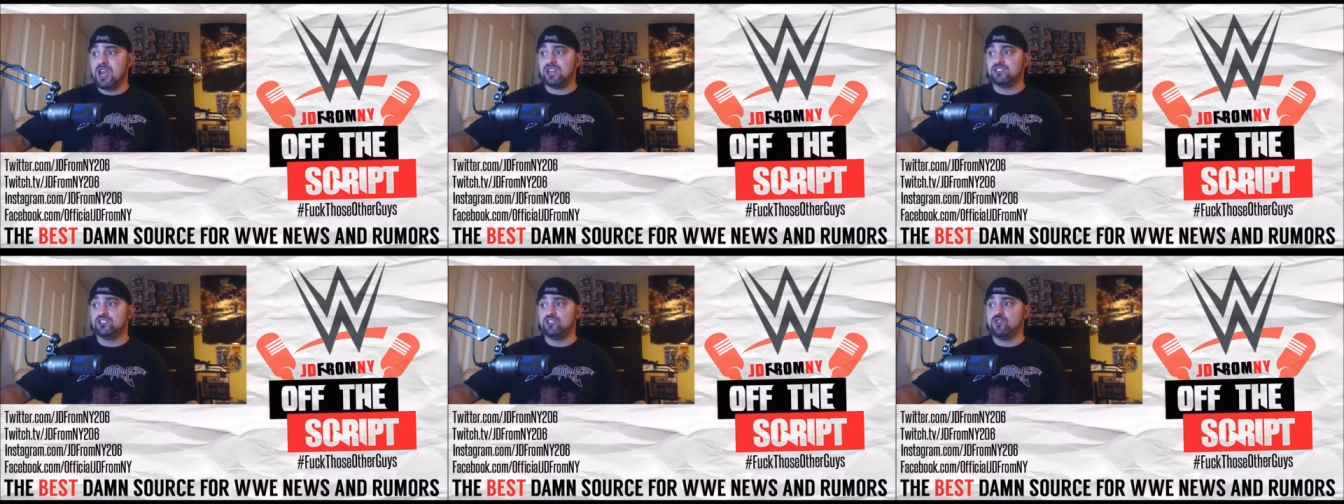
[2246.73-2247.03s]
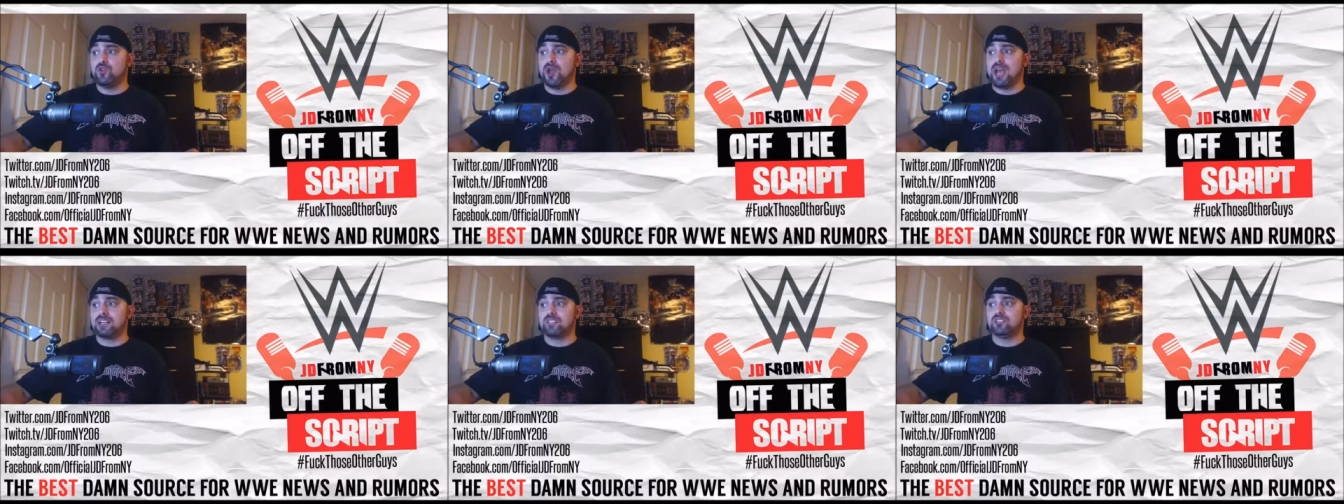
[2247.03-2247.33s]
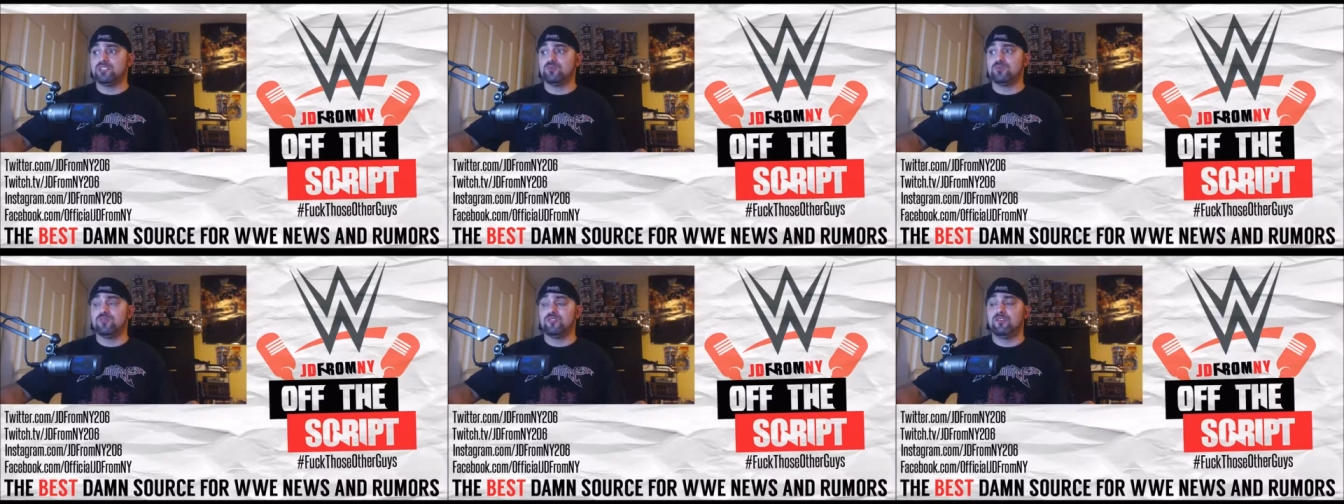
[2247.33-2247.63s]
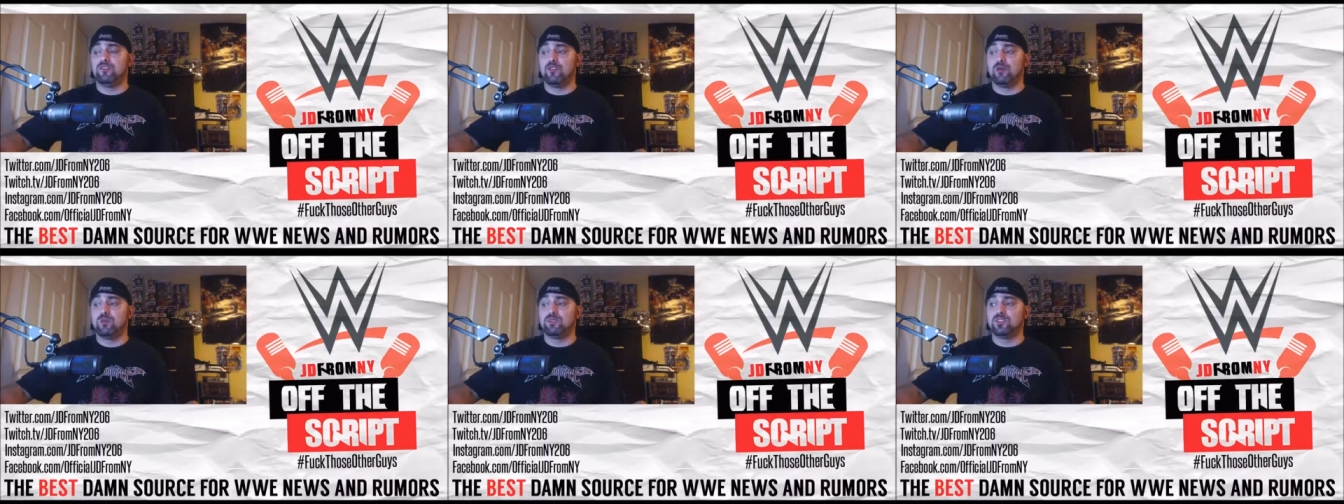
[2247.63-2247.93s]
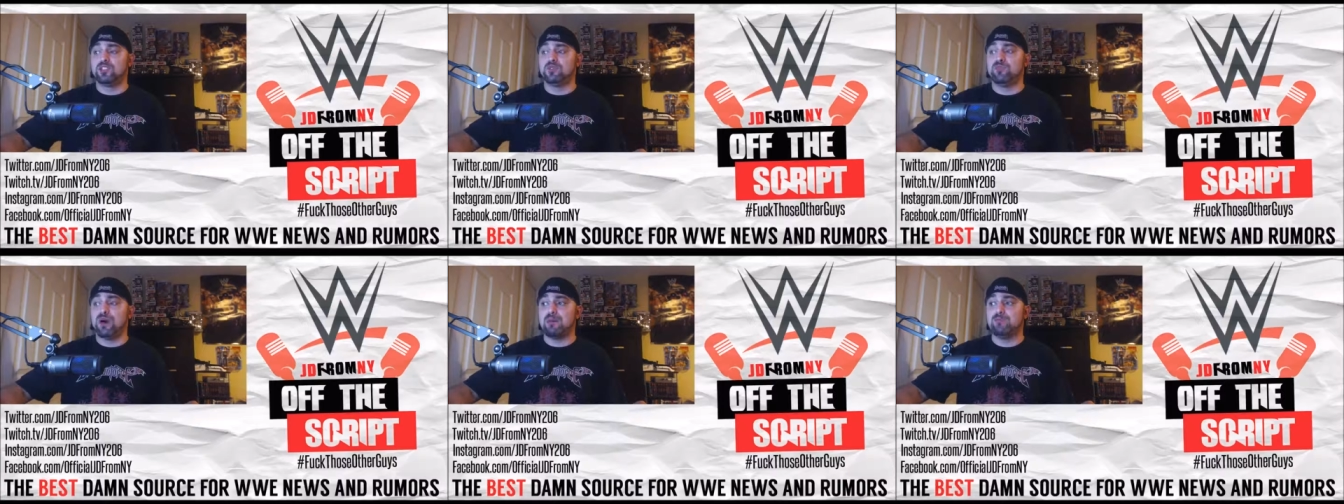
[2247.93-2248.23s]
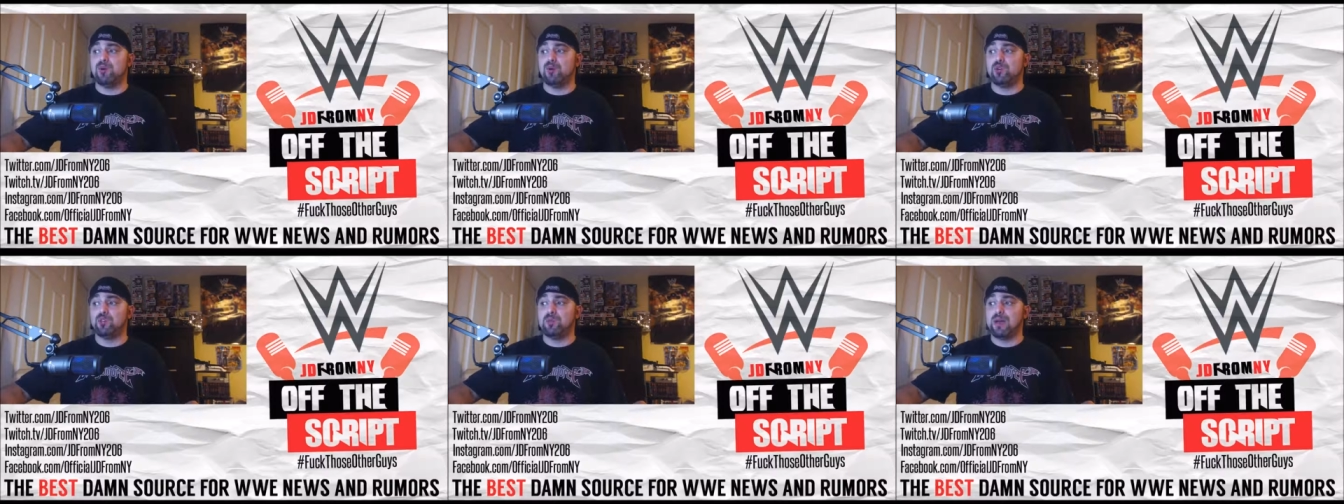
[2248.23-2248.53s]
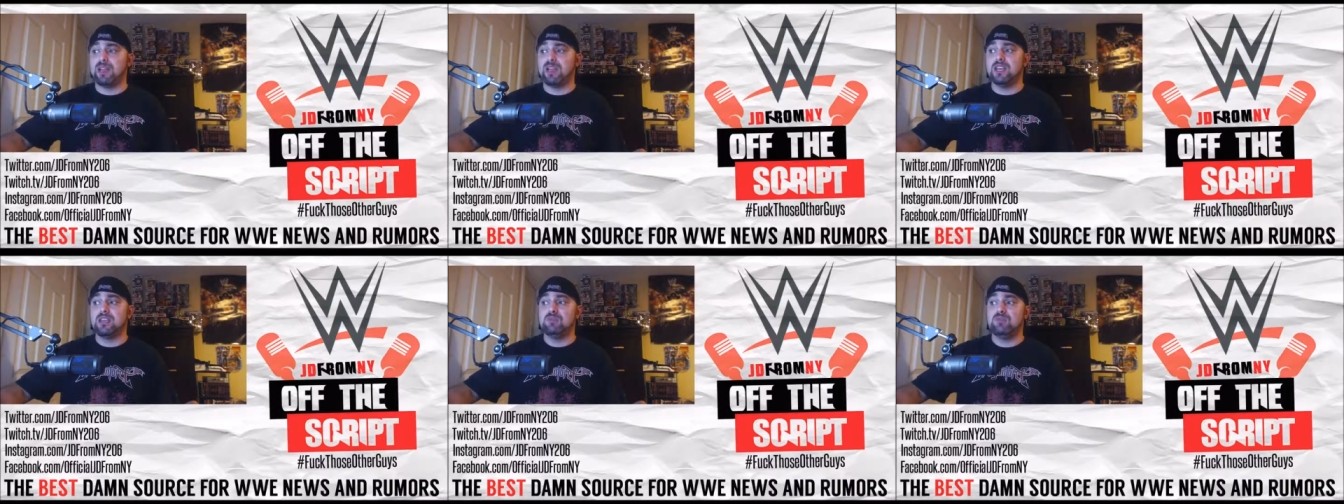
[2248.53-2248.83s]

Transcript: and two excellent performances by both men.